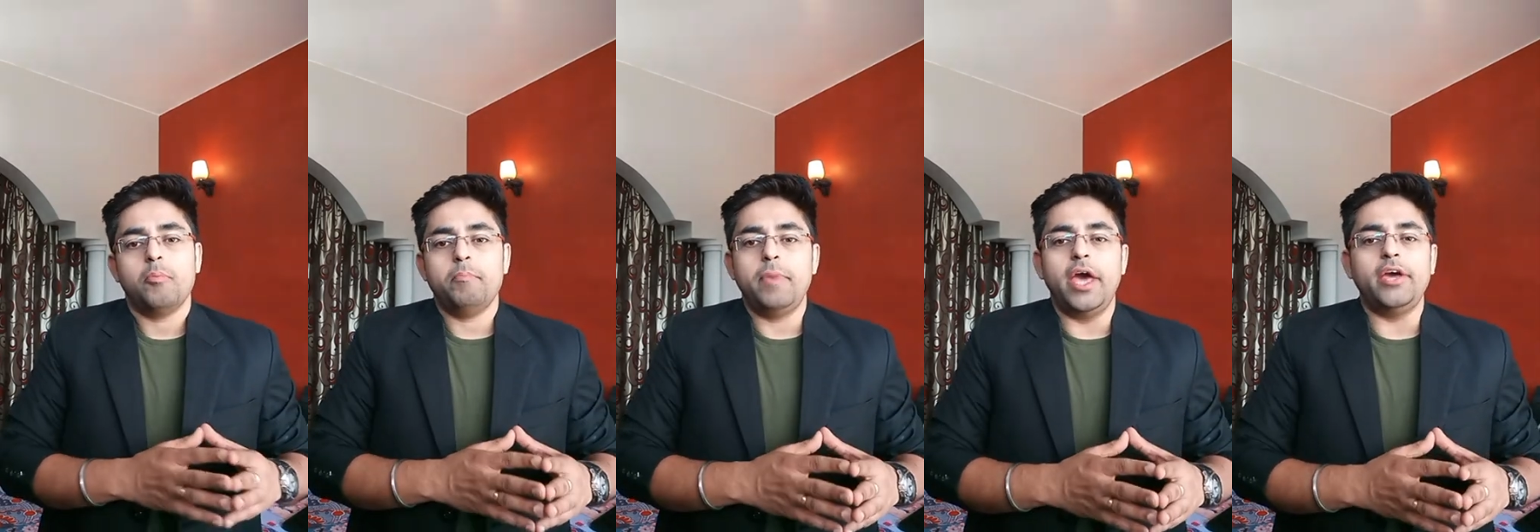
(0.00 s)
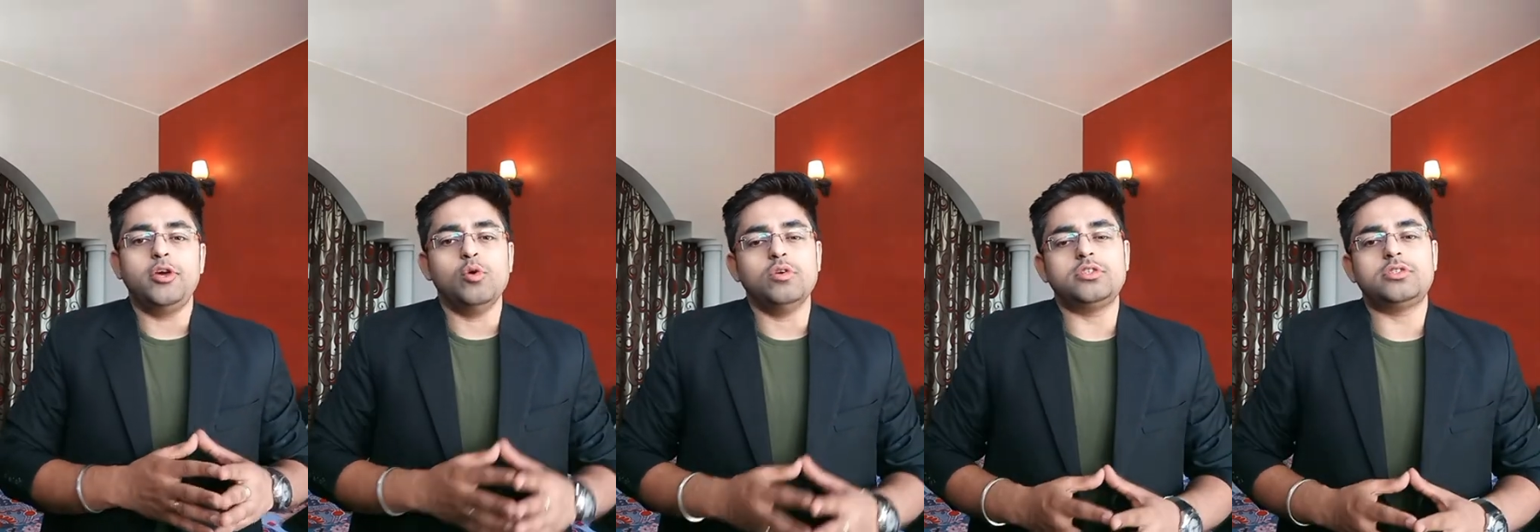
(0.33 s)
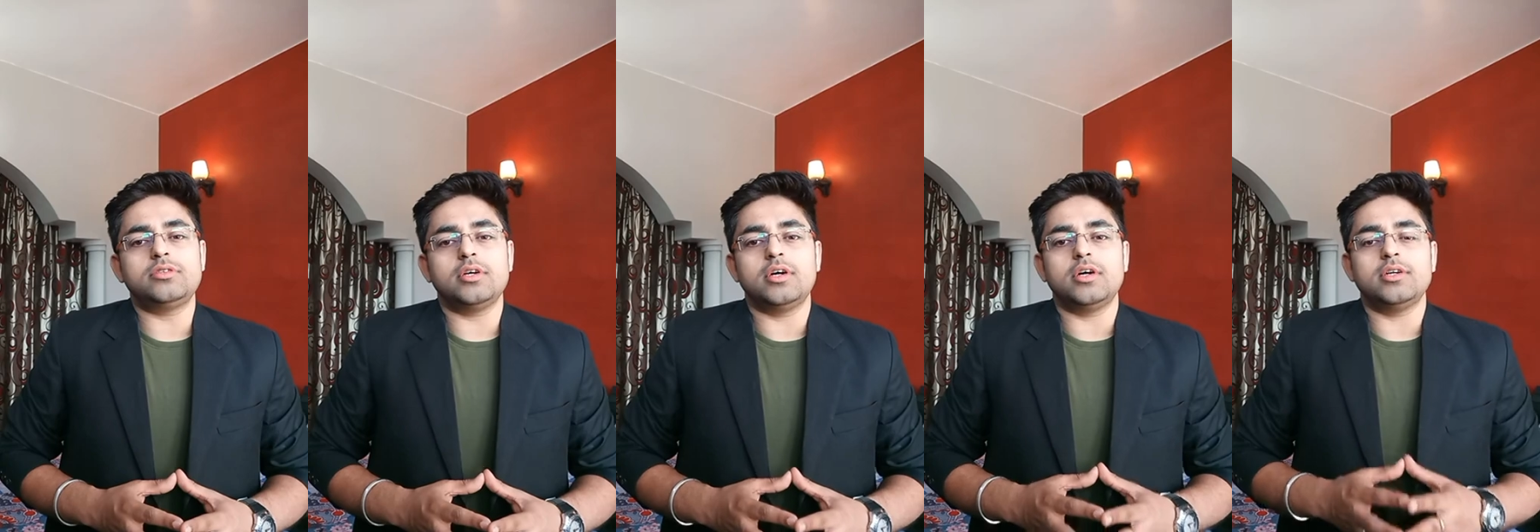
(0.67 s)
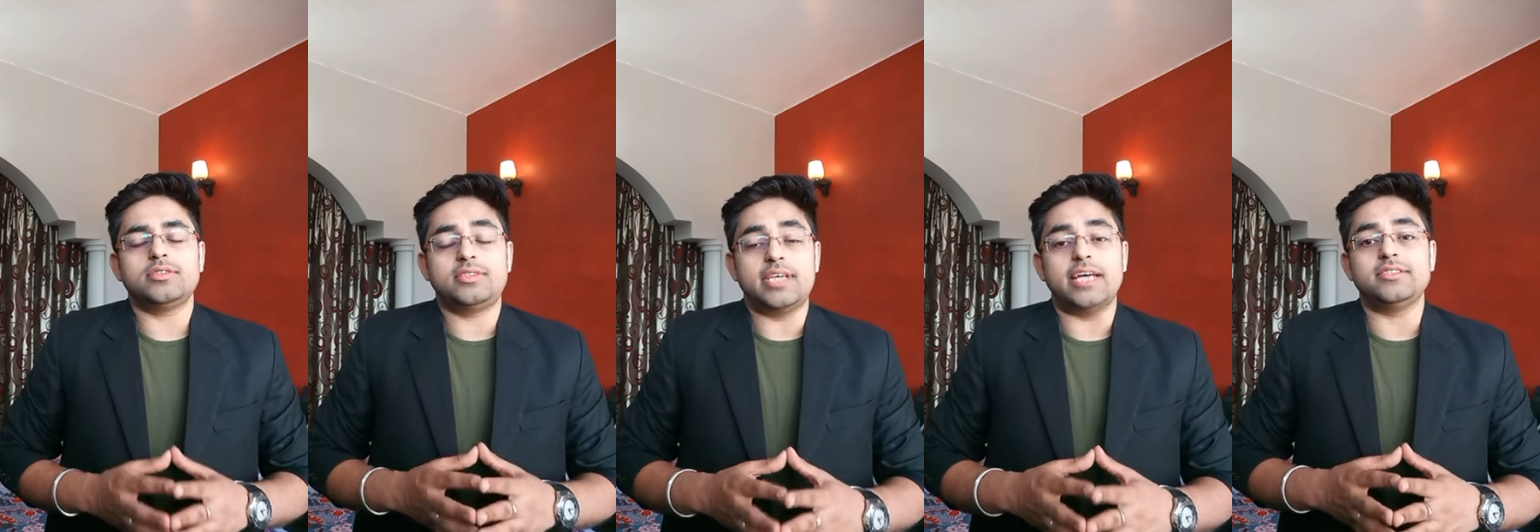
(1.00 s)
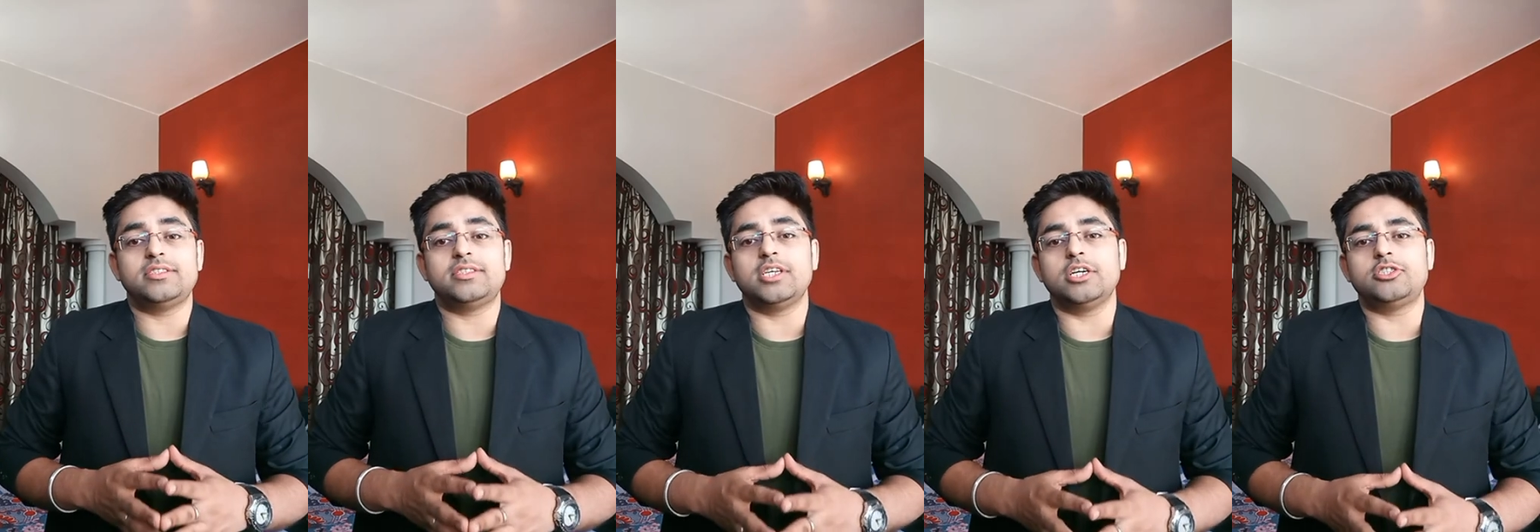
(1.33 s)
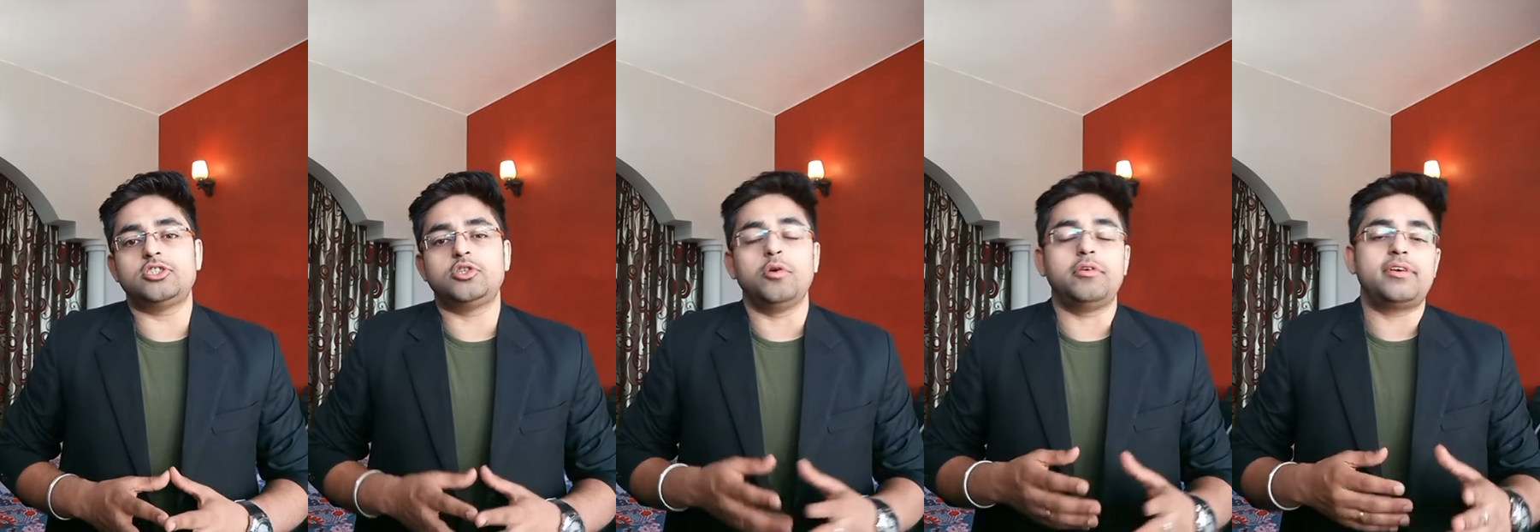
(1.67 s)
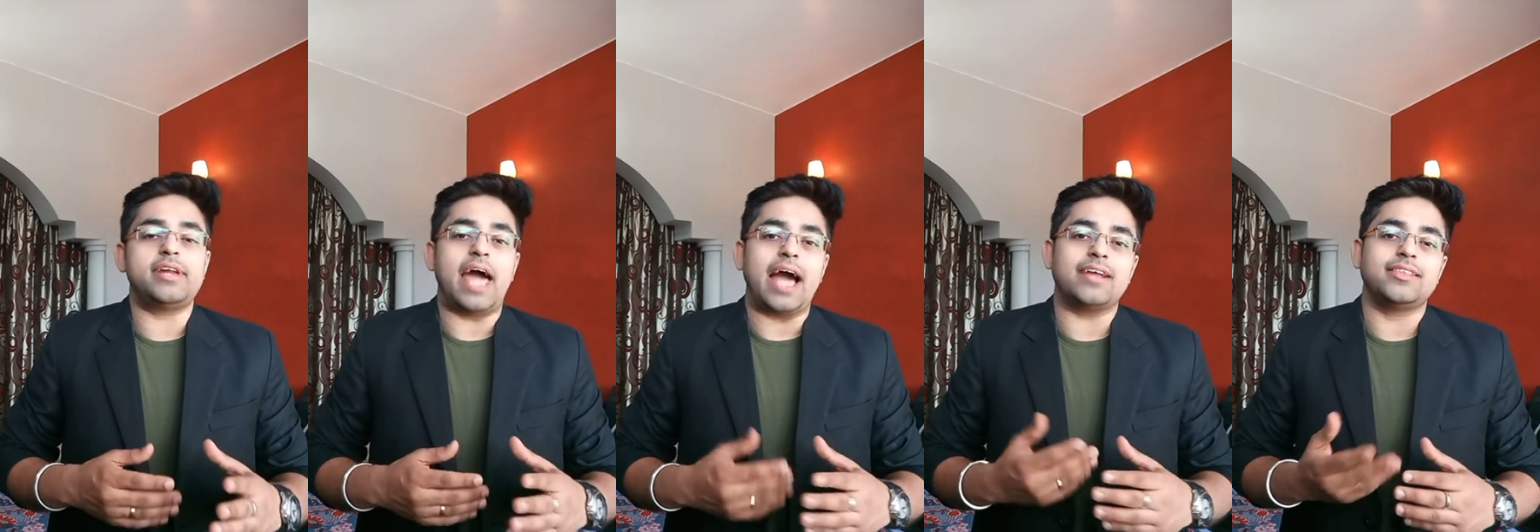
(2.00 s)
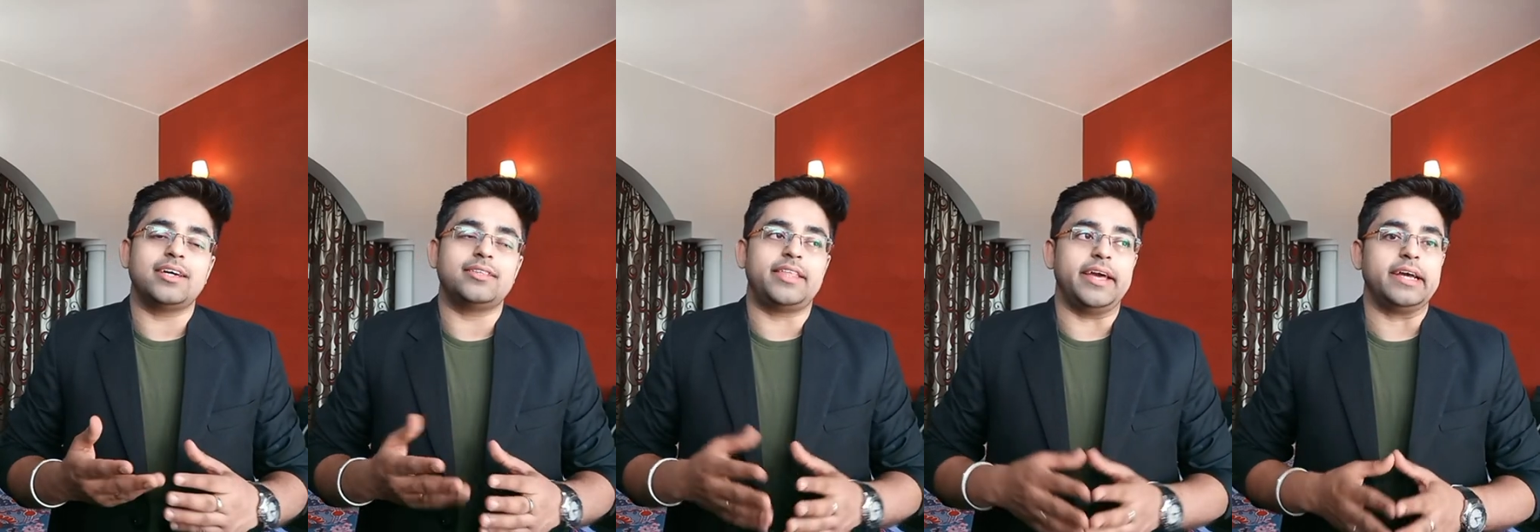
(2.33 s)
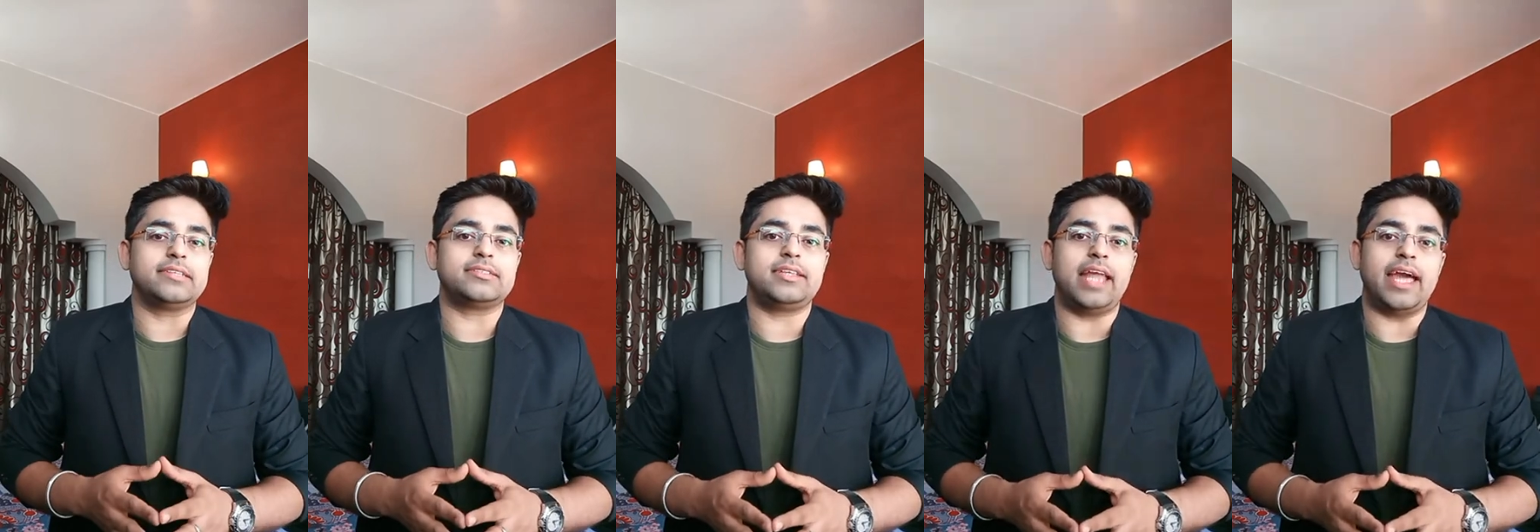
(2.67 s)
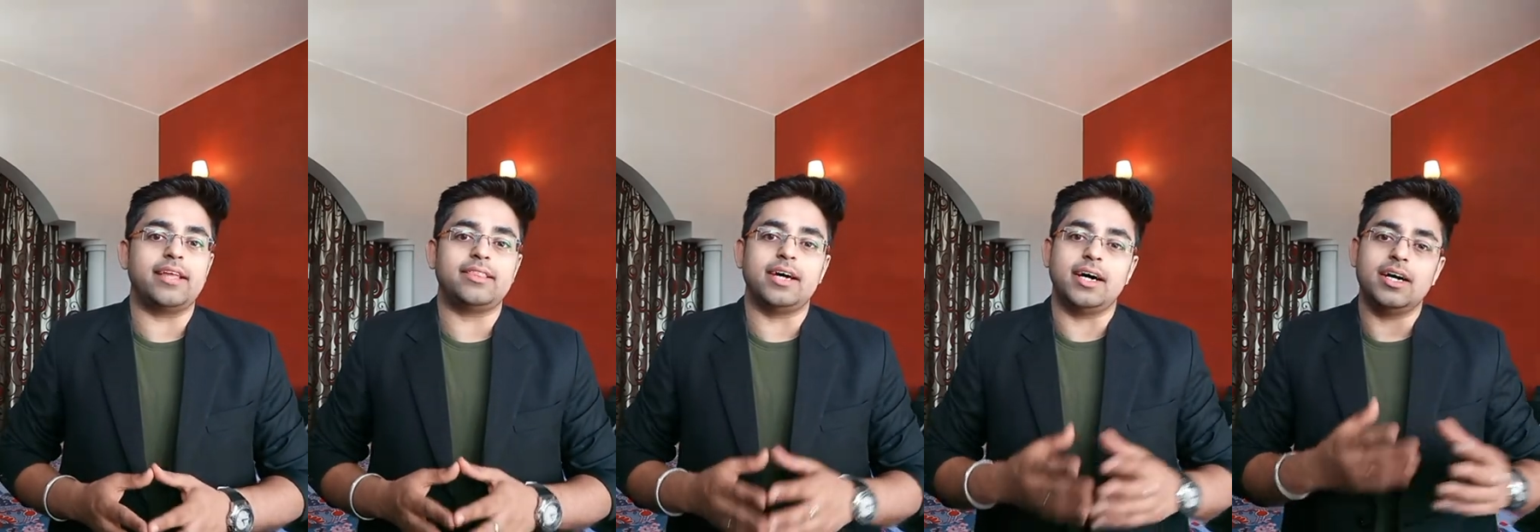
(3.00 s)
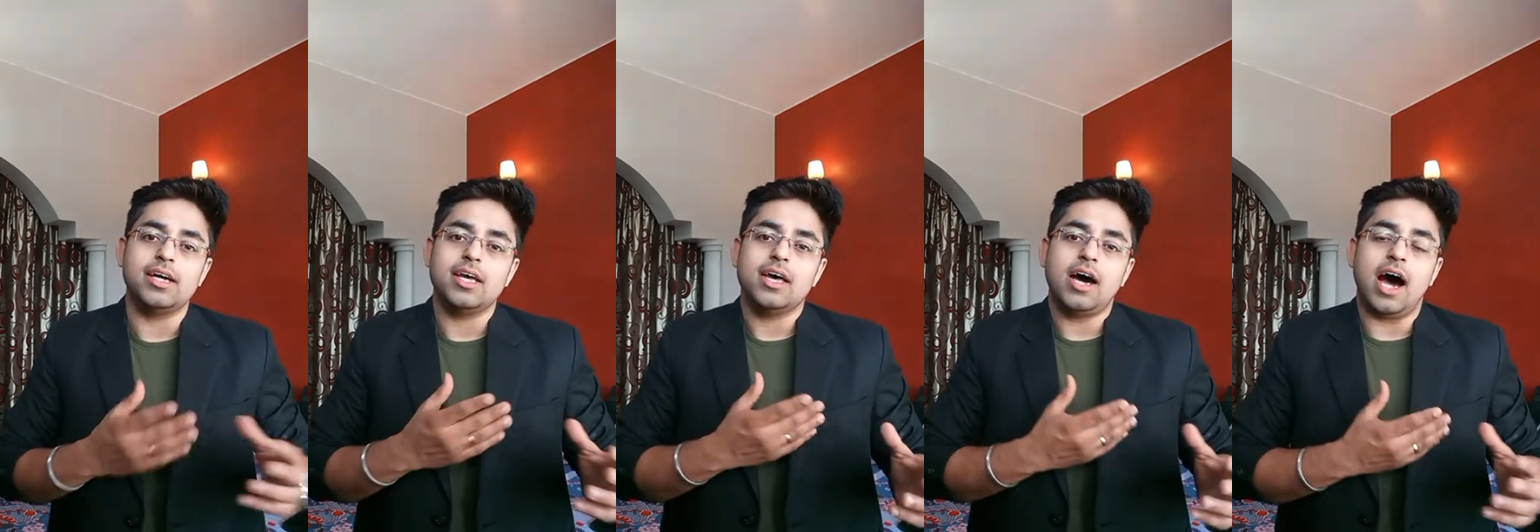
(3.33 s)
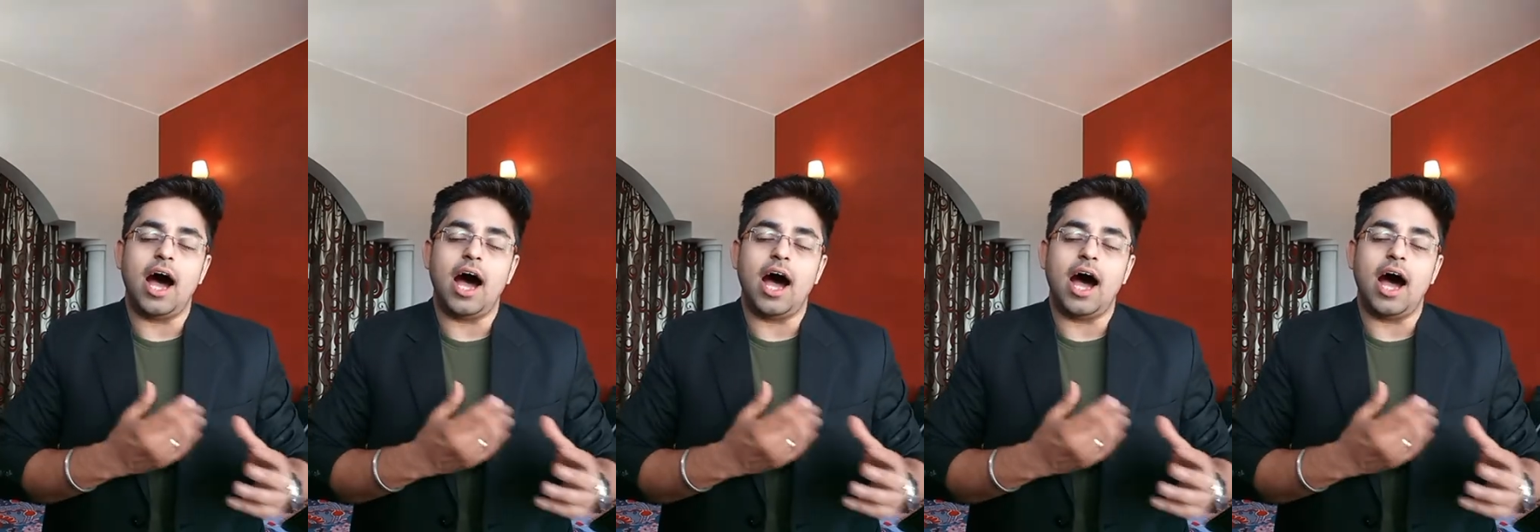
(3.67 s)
may use sensors to track the things like the